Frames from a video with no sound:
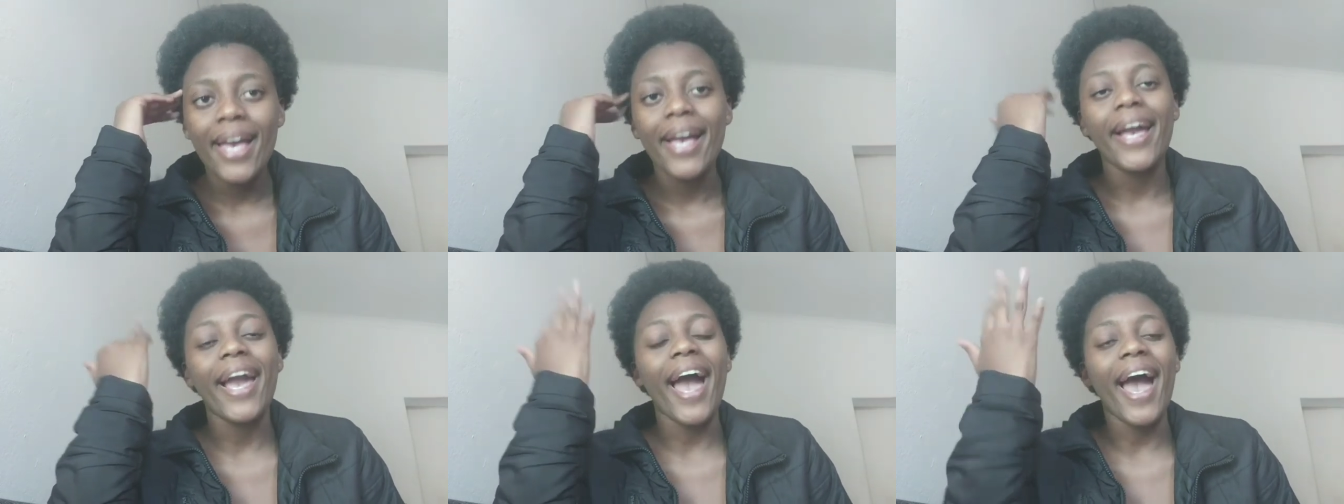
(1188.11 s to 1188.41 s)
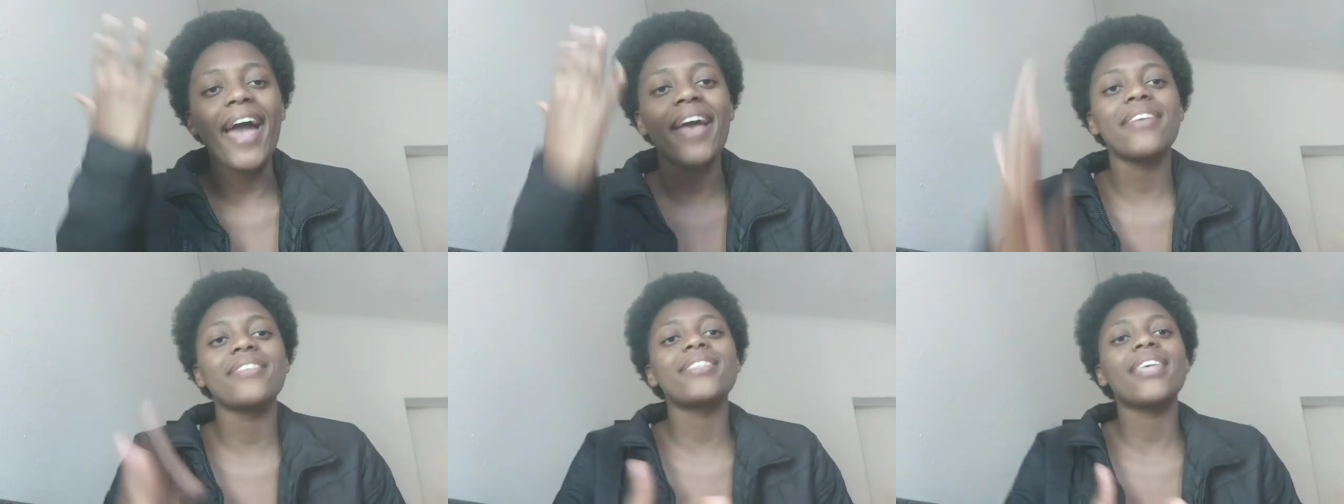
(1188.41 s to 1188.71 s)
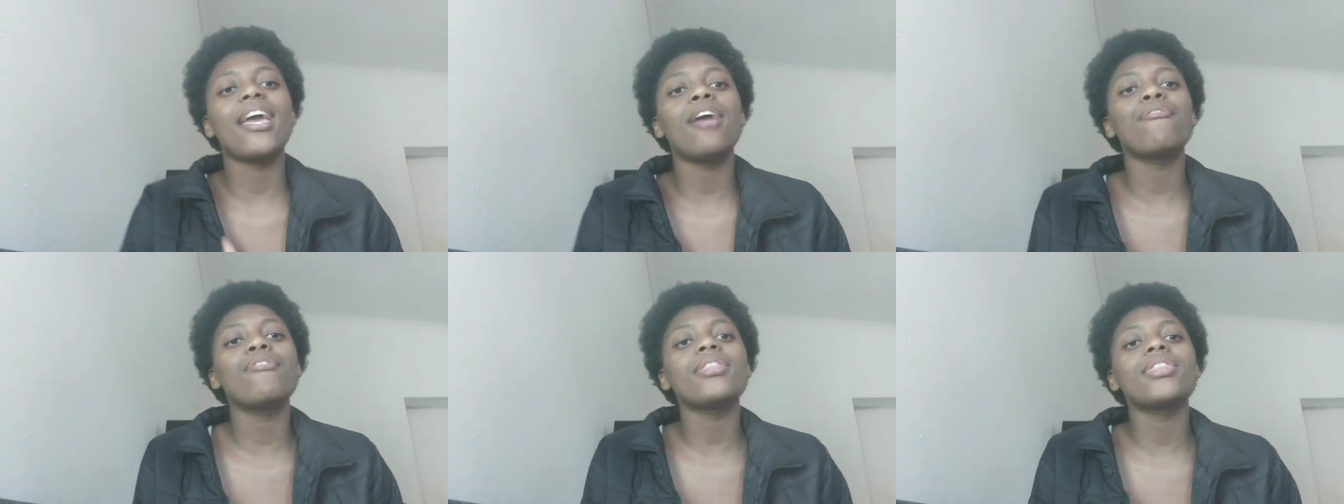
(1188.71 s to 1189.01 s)
Guys,
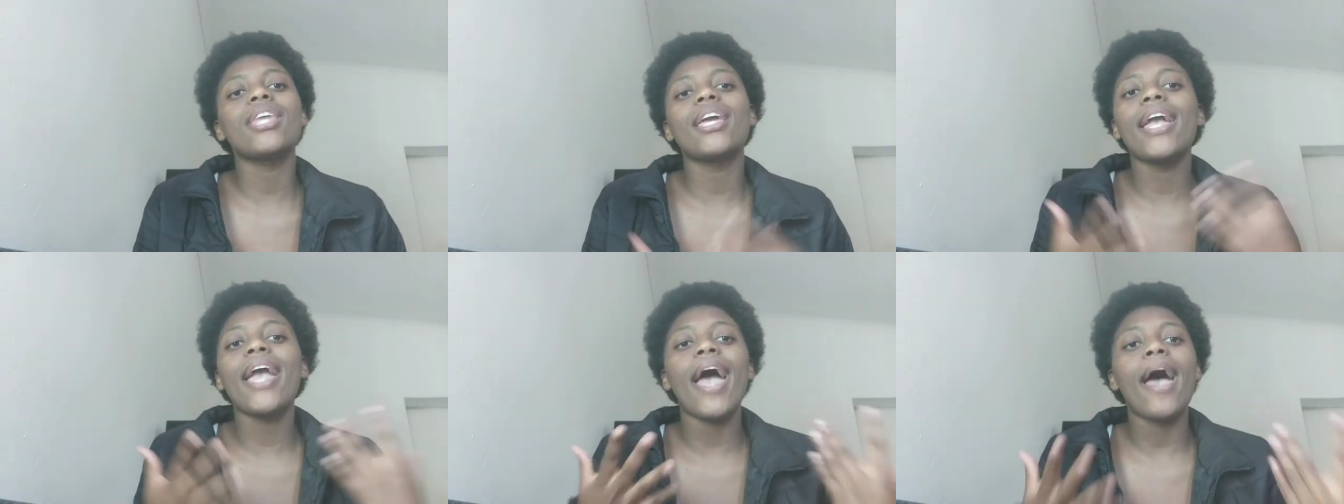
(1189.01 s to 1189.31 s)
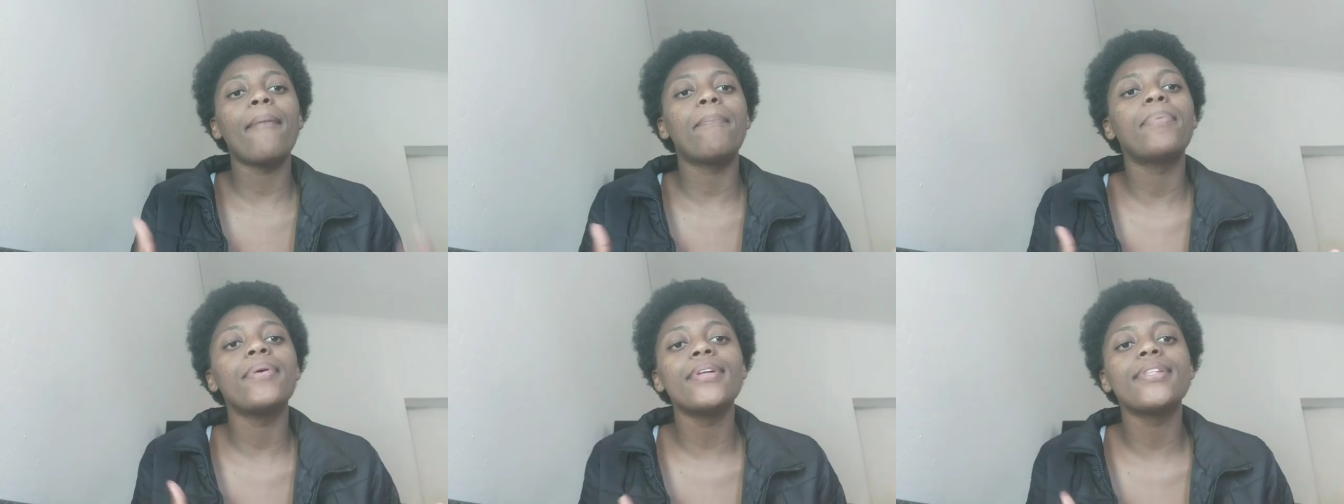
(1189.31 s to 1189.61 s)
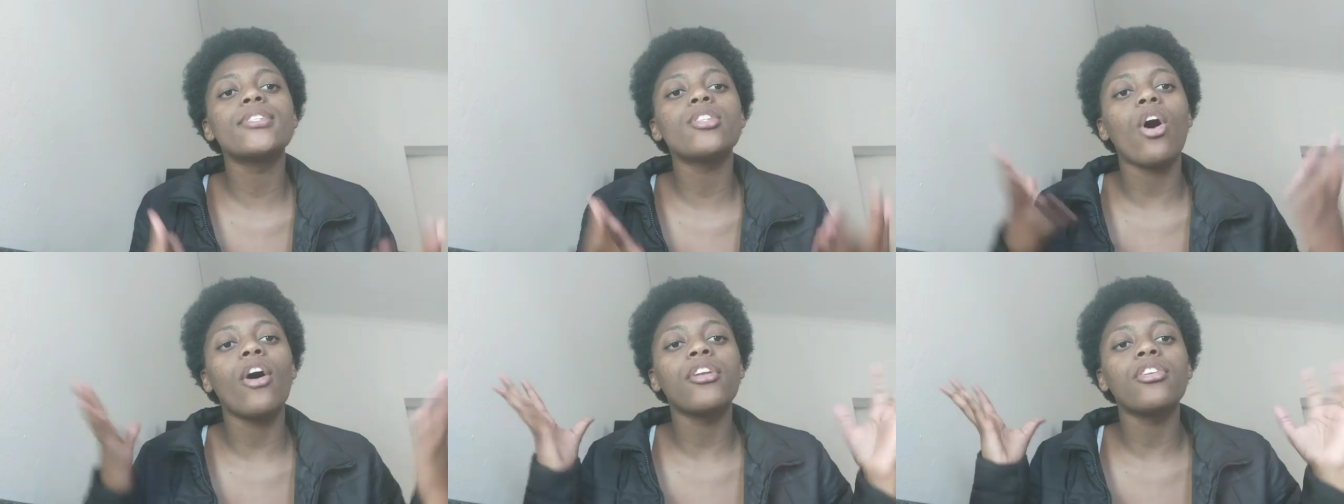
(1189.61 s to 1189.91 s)
everything
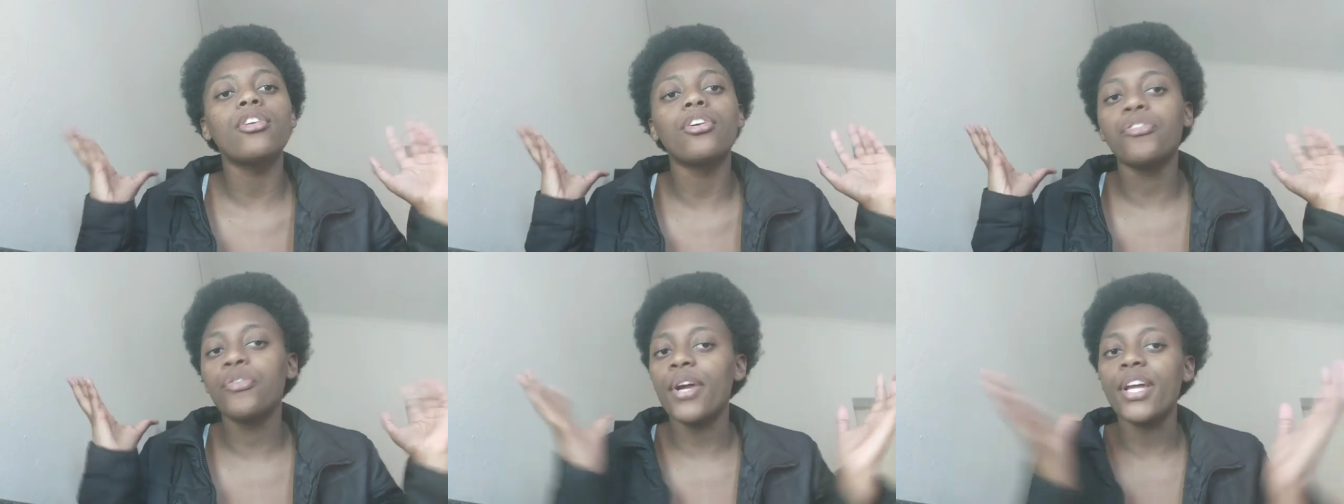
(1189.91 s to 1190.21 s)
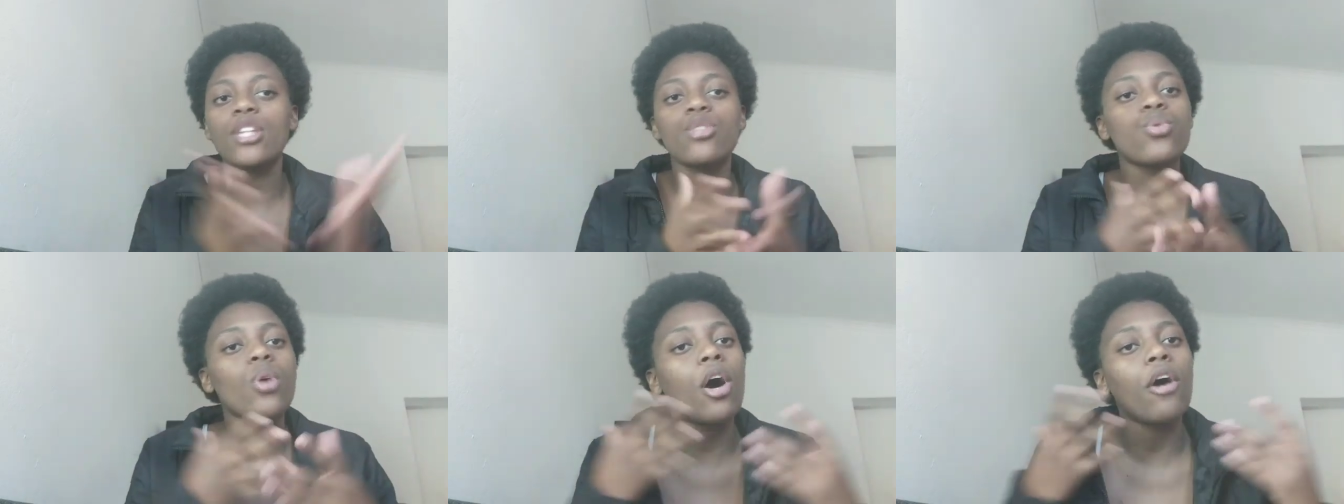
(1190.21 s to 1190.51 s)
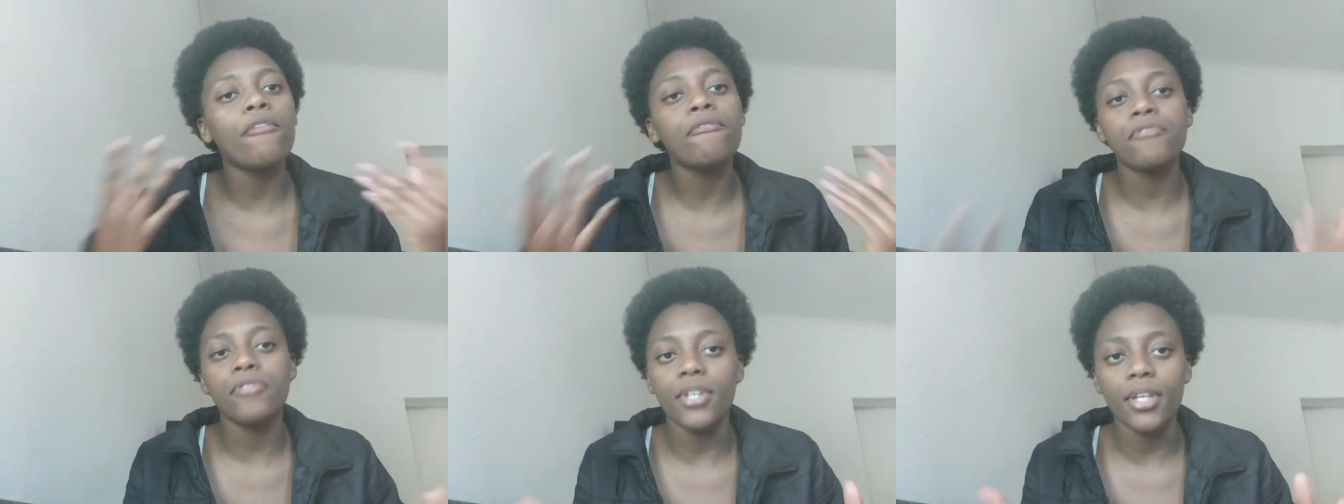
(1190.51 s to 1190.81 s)
happens on your grade
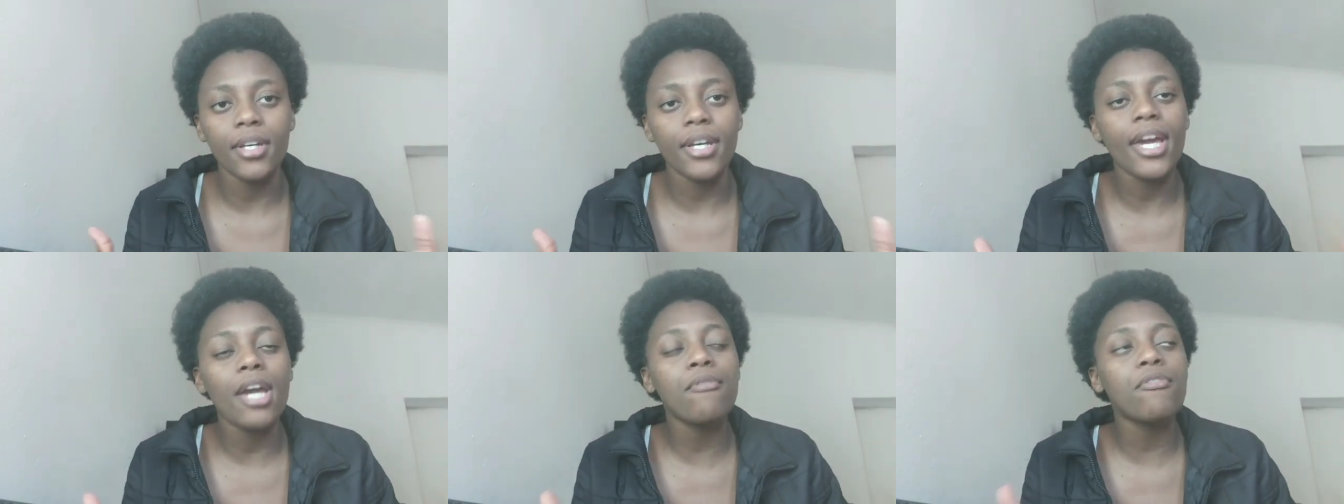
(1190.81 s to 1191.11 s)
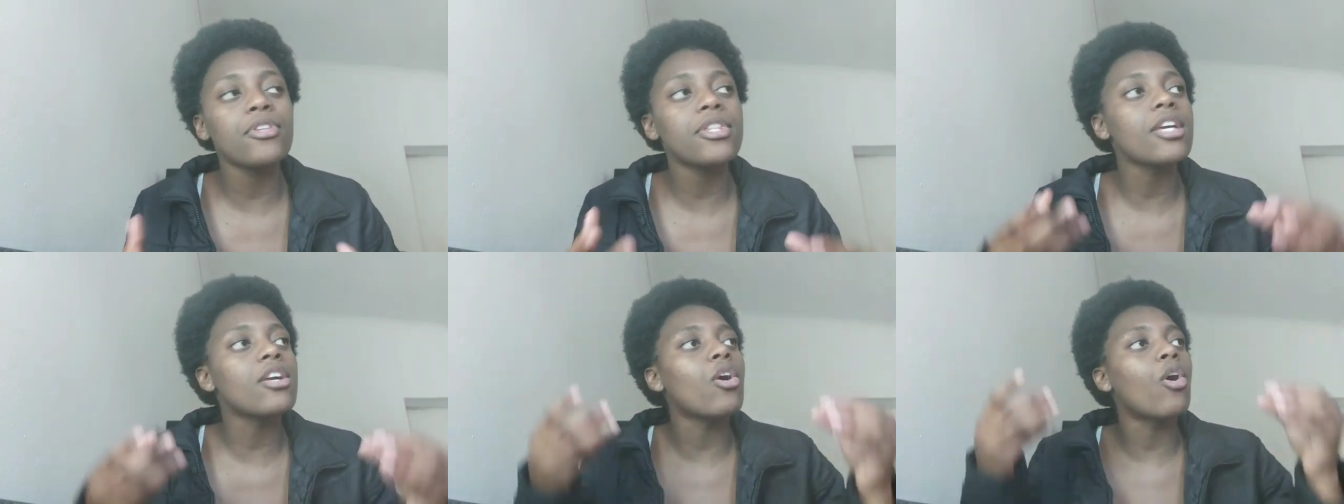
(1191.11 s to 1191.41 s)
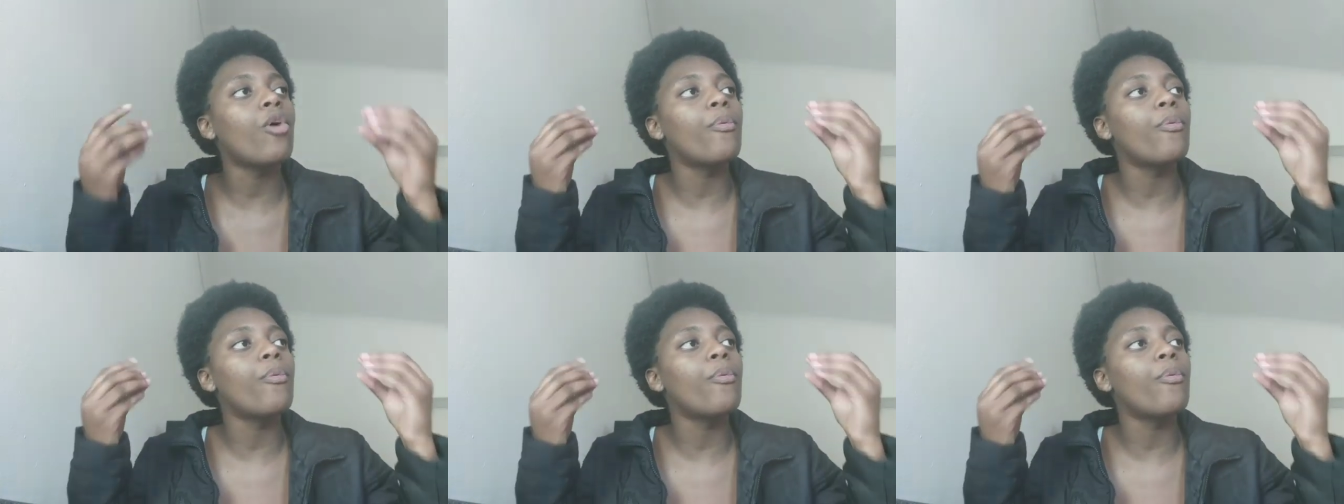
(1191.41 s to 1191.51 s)
12 year. Everything